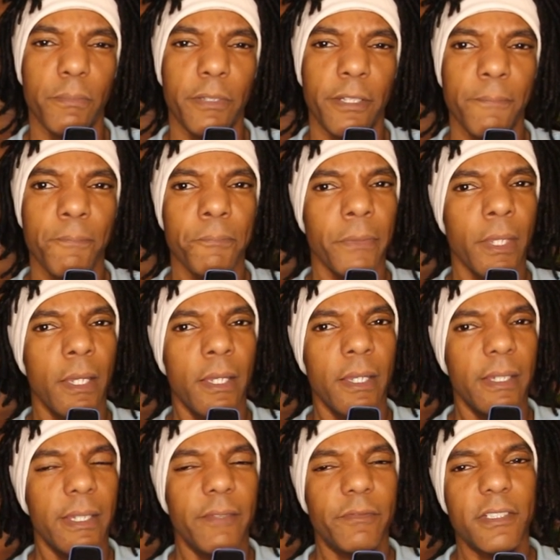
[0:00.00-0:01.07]
But
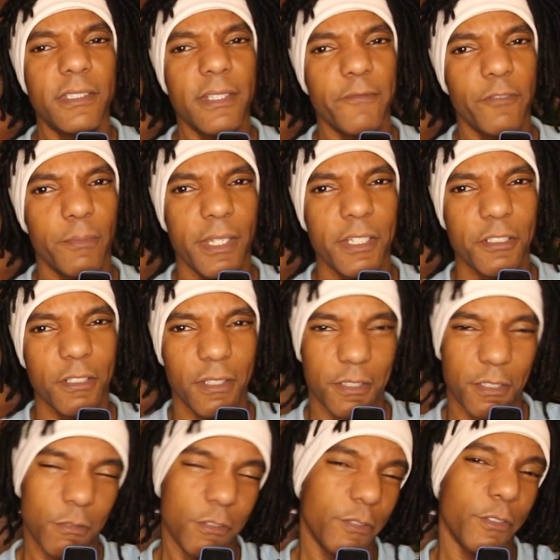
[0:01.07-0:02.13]
if this information
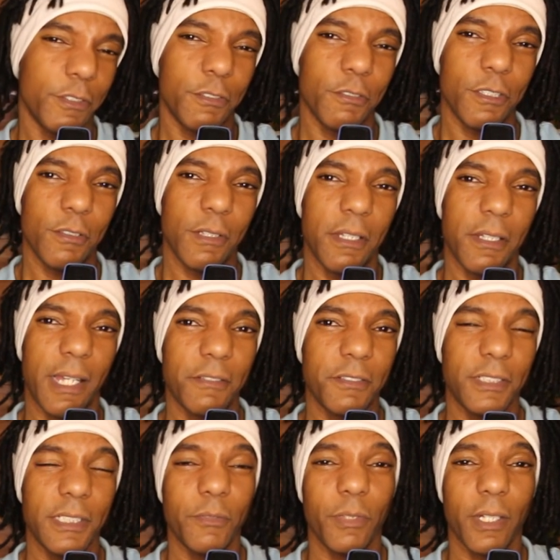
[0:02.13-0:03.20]
is useful to you, I'll
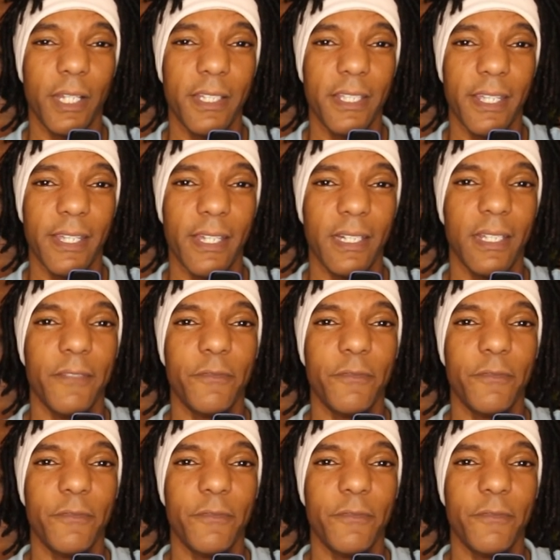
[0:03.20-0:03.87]
see what I can.